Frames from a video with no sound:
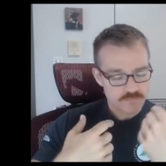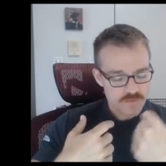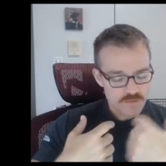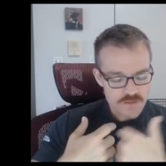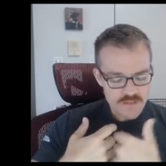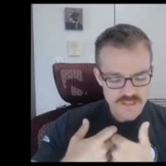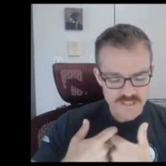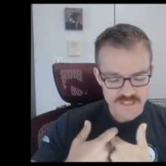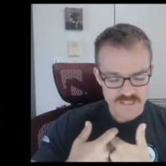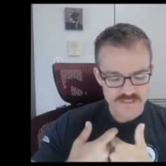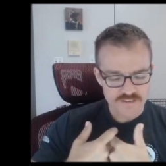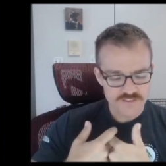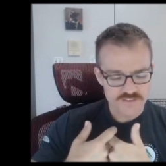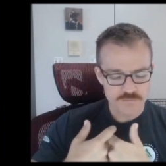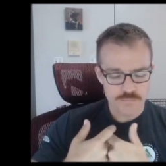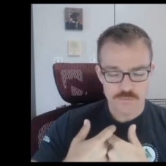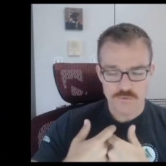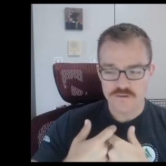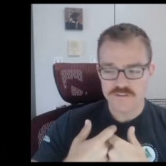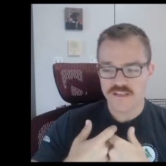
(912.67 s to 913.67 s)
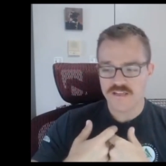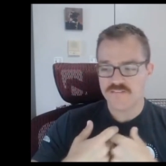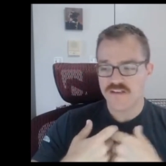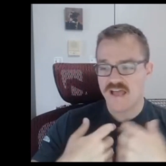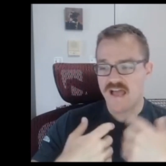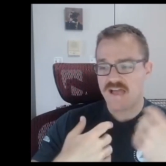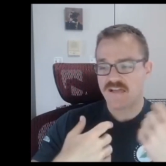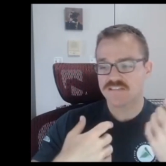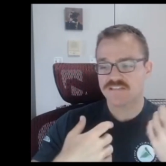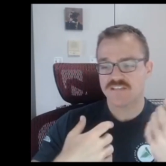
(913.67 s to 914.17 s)
again it's important to have
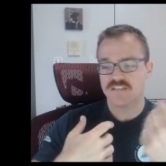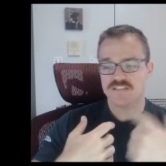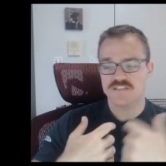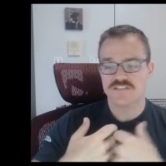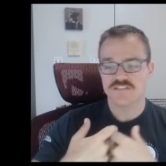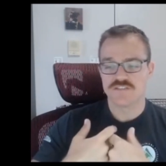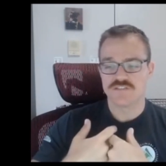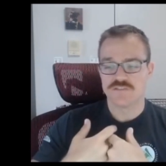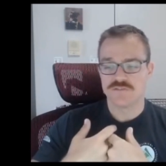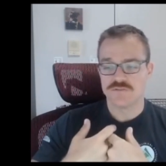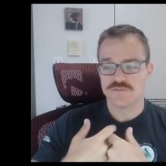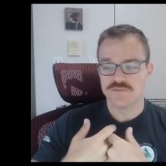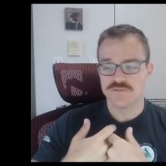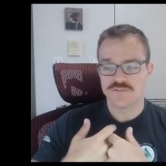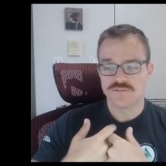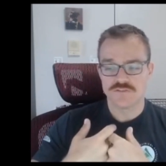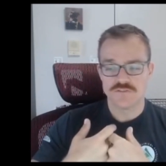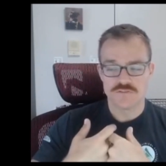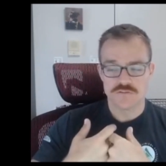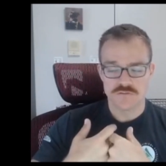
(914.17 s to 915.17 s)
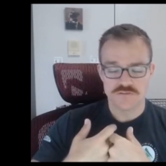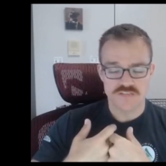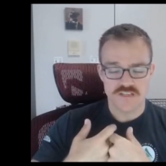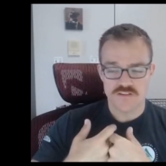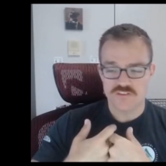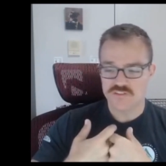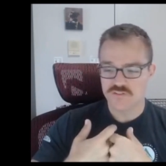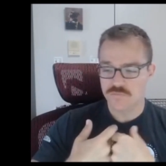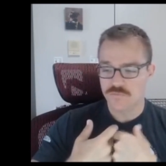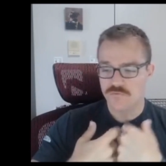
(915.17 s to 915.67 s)
access to to those
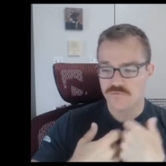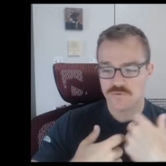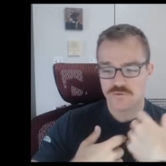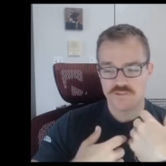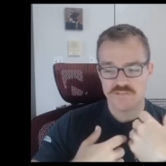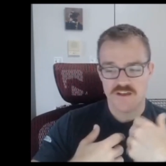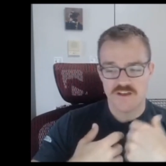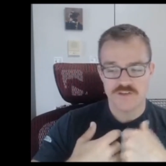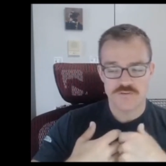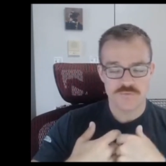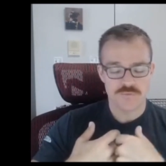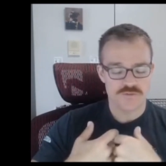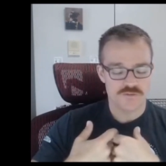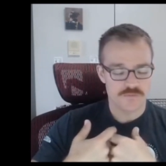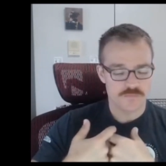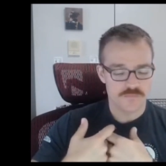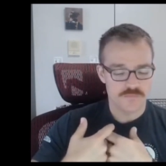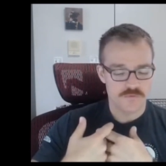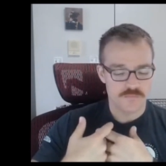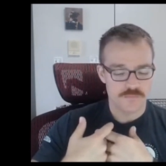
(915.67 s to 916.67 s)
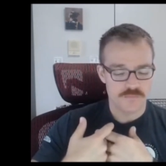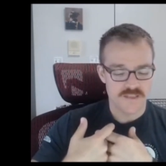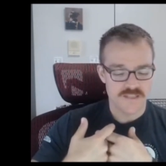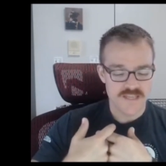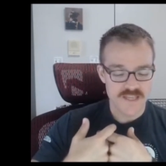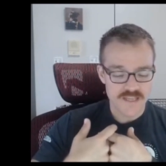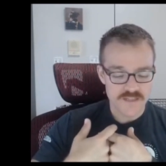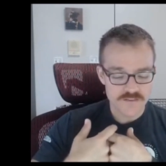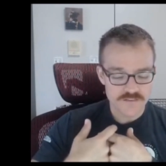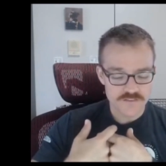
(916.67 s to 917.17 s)
answers before the evaluation
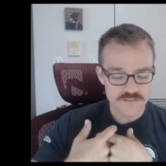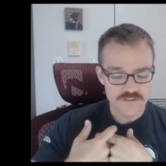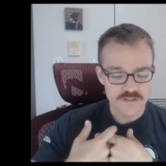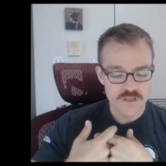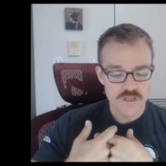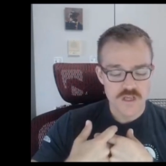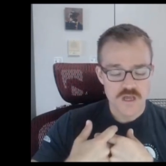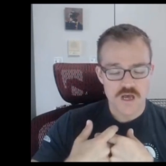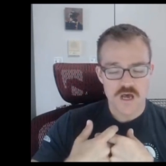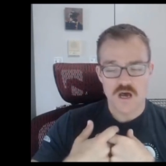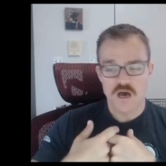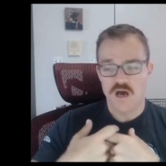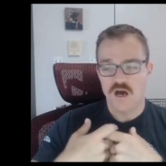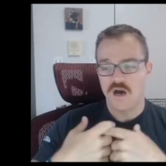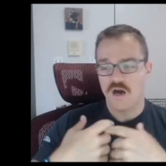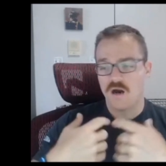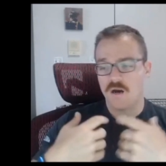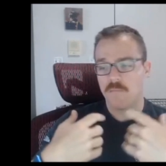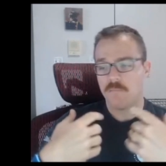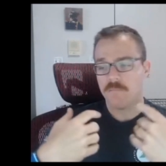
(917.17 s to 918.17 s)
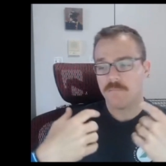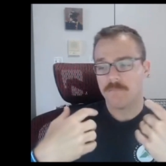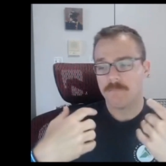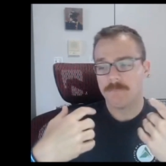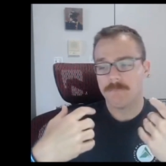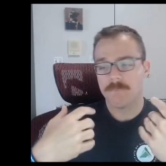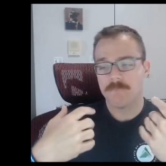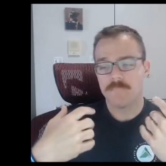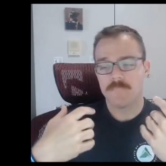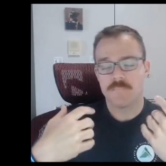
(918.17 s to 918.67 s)
begins um,
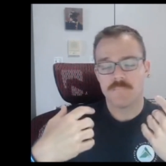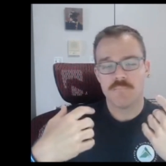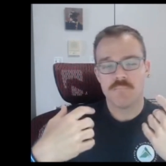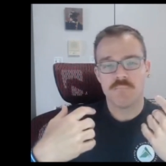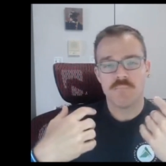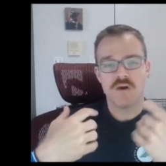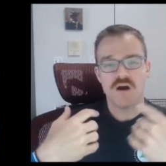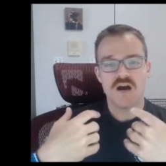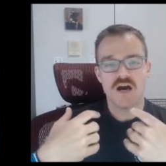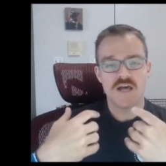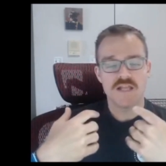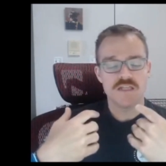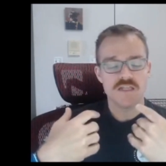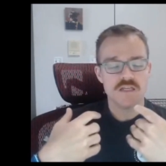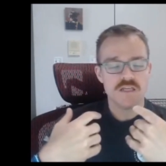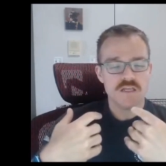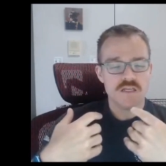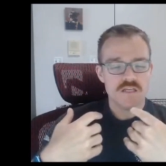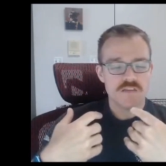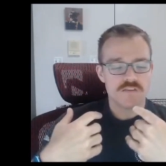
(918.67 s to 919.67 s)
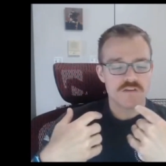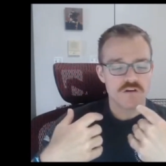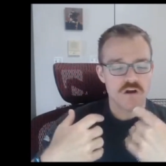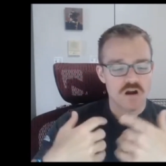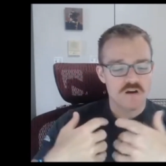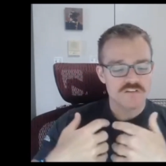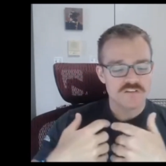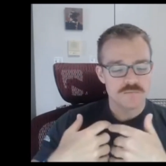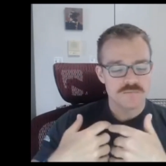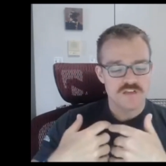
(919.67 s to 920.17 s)
but there
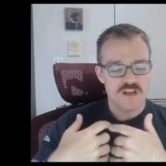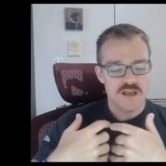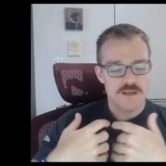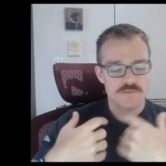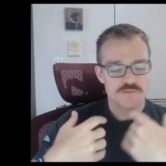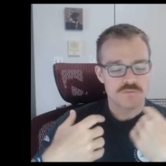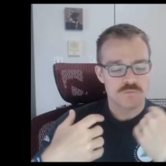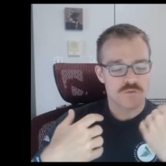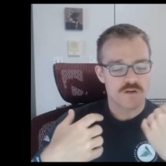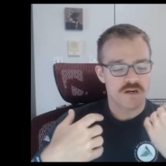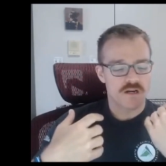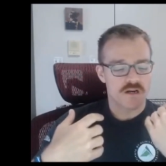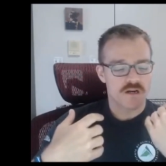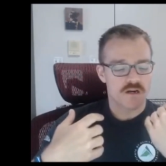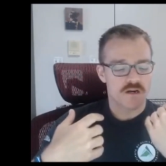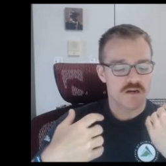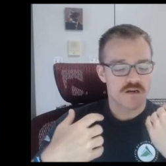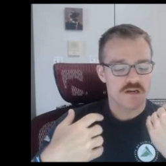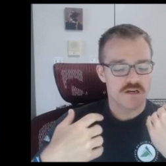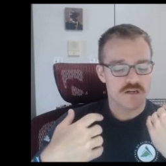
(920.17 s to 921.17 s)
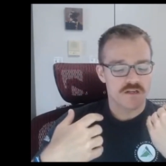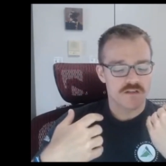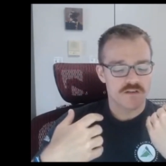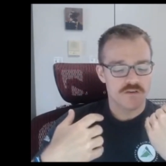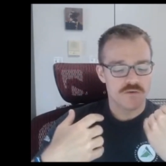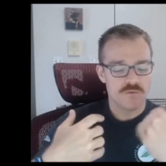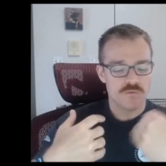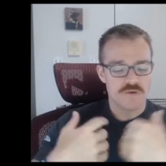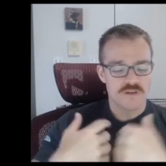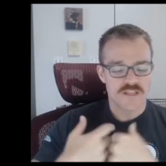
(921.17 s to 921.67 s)
are some times where
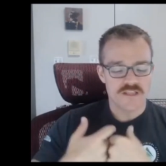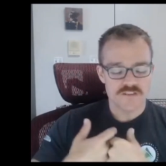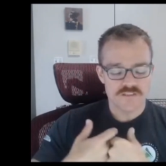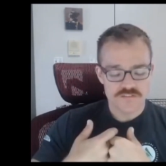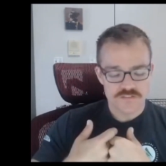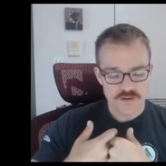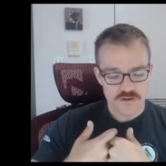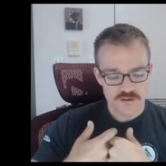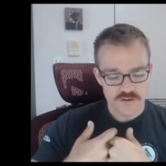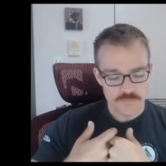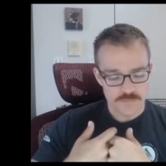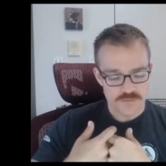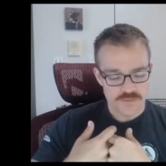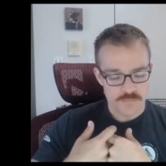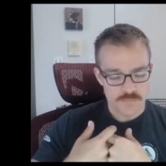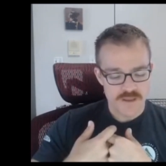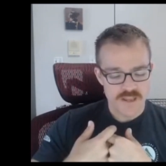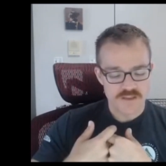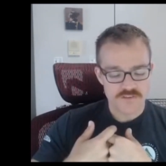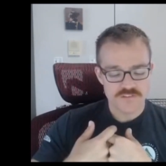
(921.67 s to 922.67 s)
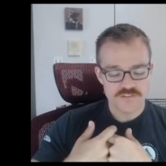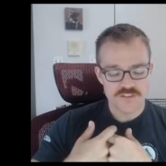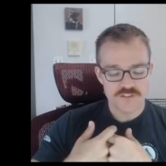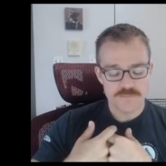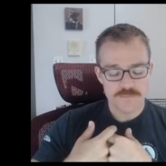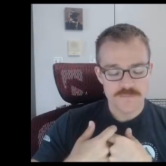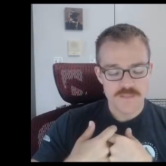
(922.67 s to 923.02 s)
you get started with the patient